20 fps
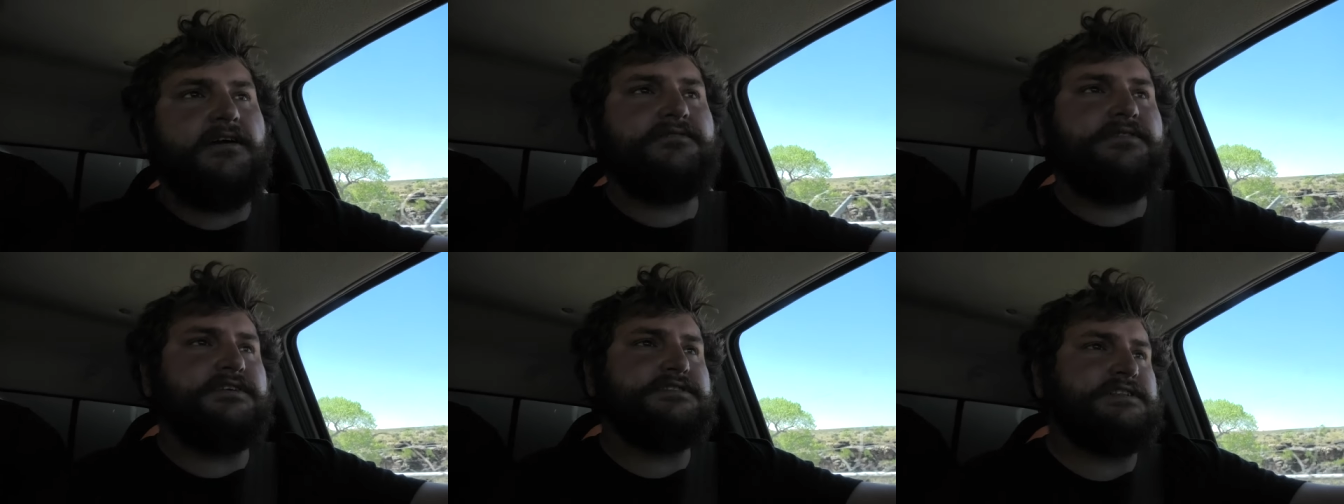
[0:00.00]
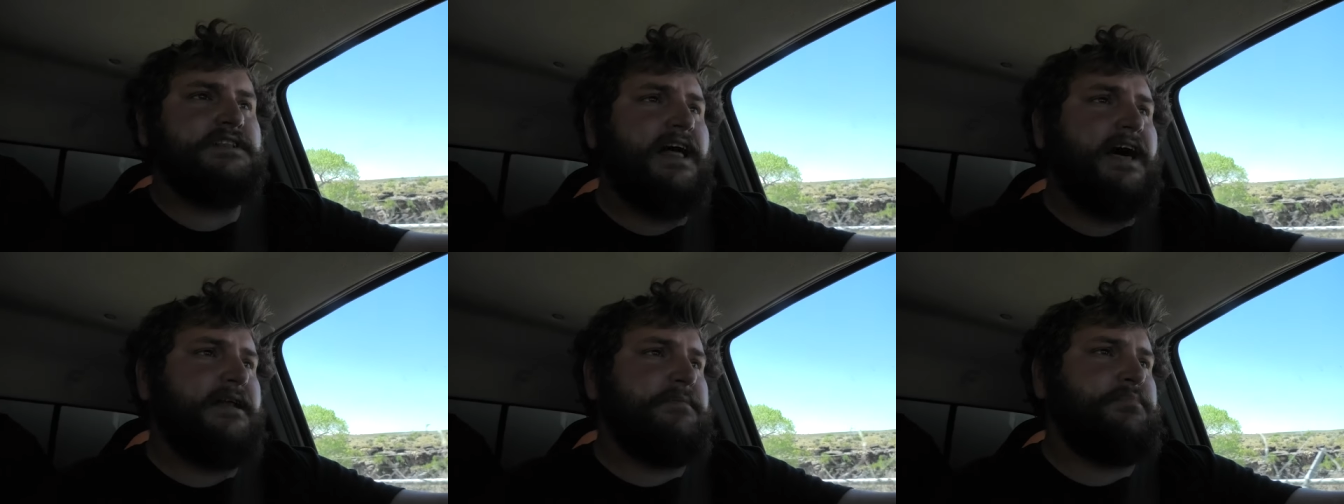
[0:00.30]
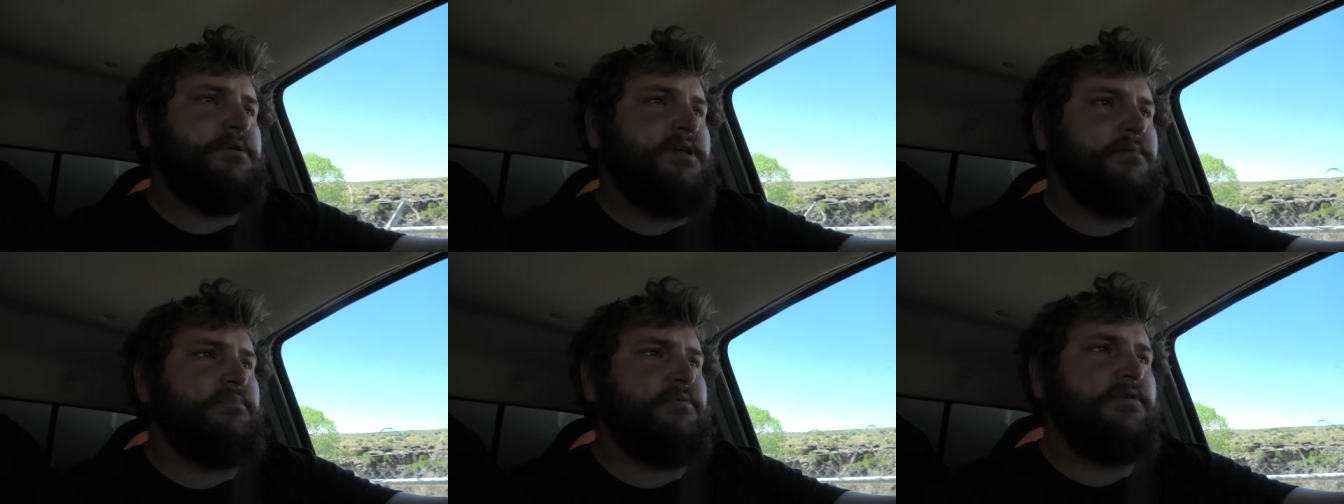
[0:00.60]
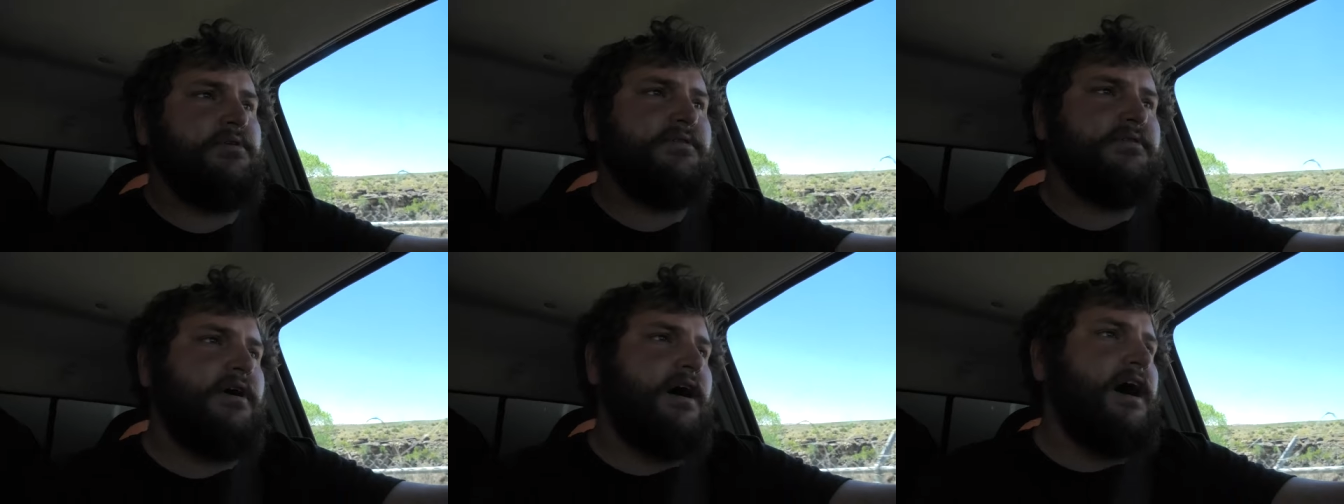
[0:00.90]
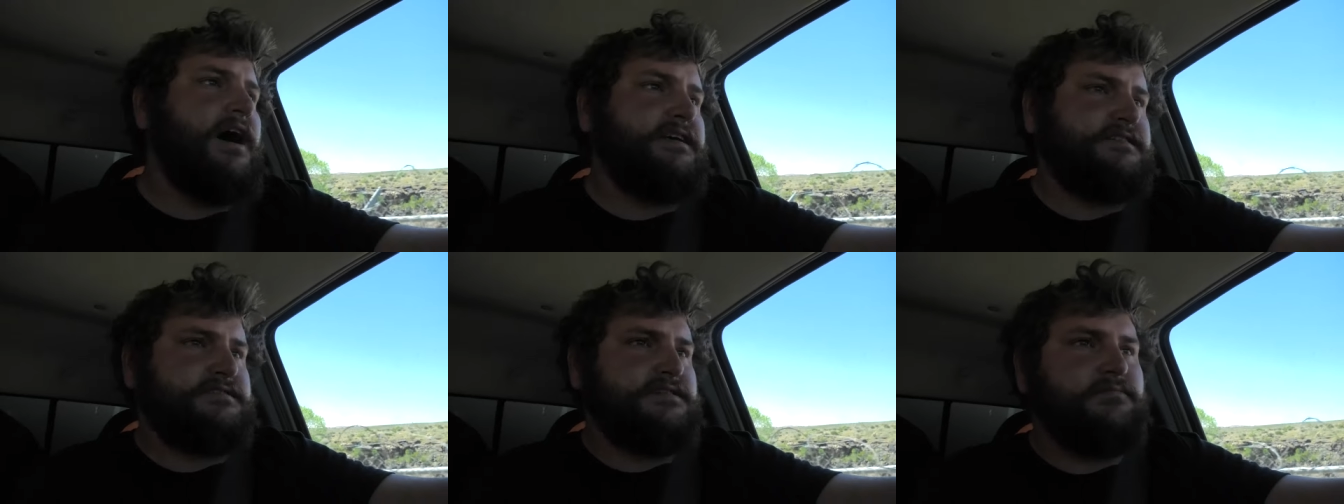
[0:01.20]
If there's a lot of people,
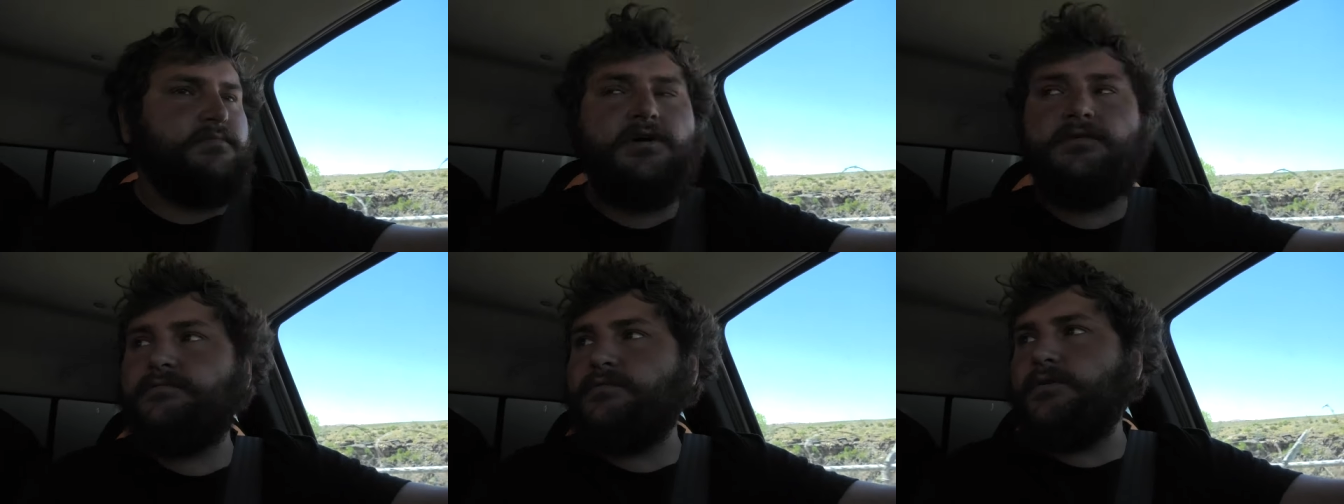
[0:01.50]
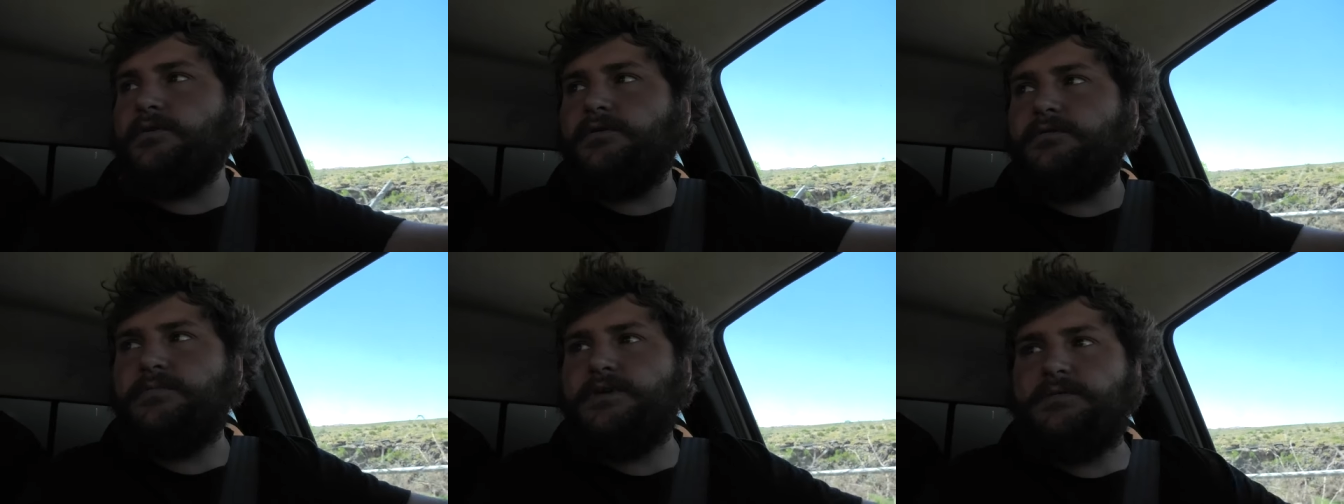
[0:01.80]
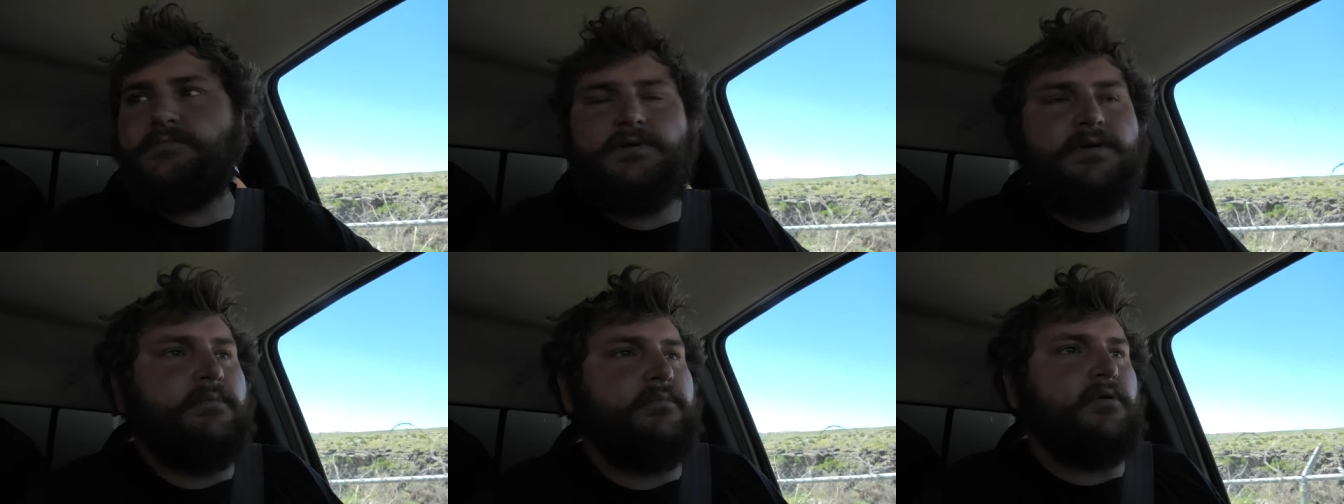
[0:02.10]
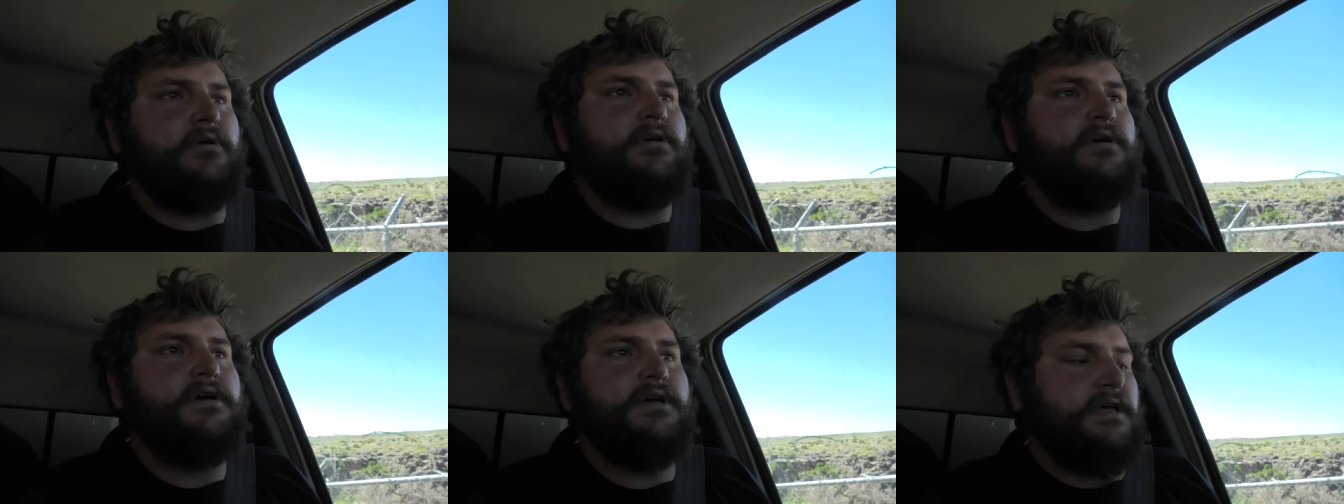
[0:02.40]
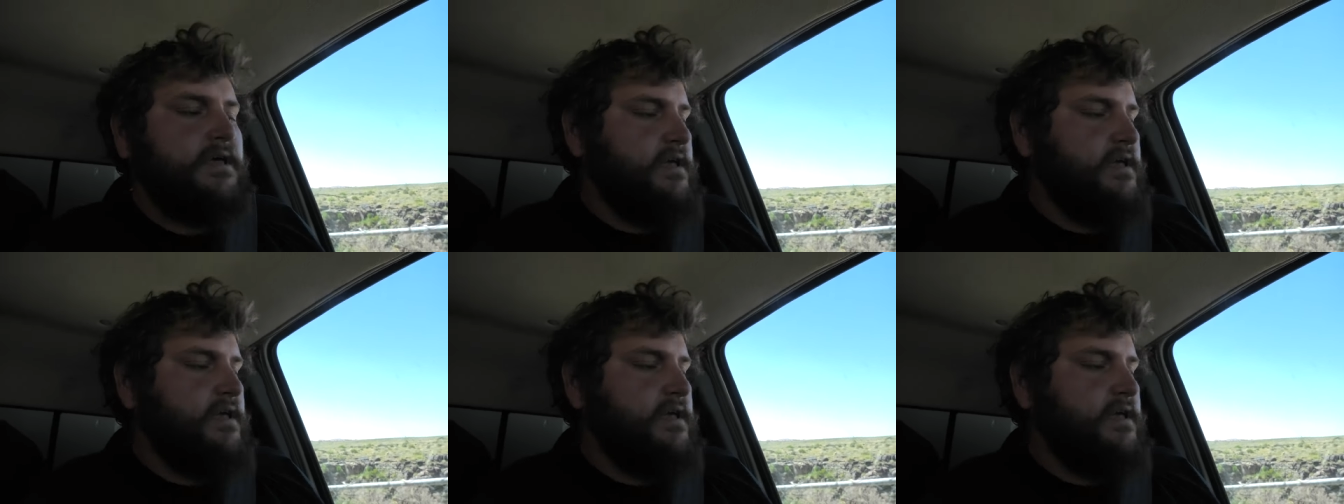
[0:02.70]
awesome. Hopefully we'll meet people.